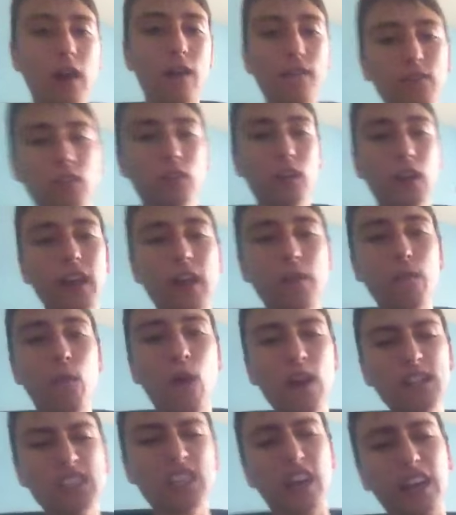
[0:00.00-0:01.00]
up 38
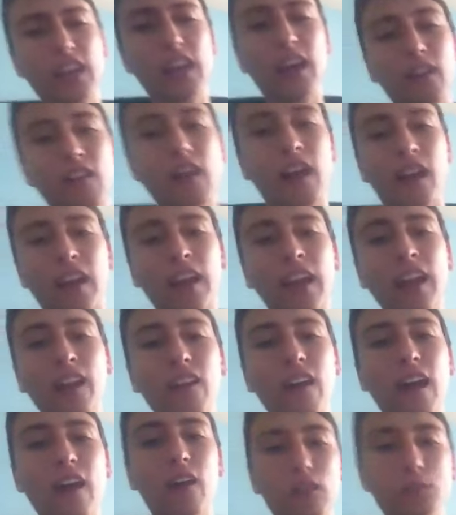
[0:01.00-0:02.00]
points on Carolina, and
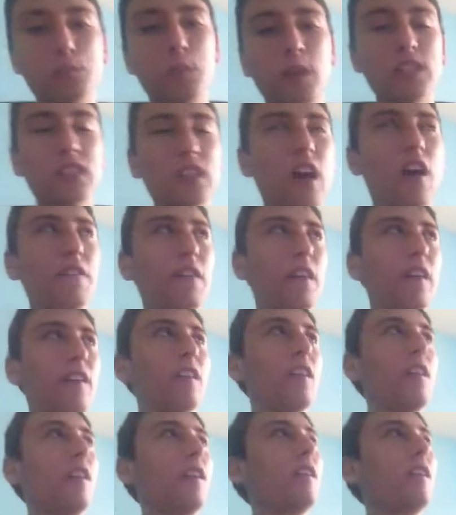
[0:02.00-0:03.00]
Carolina was pissed off and,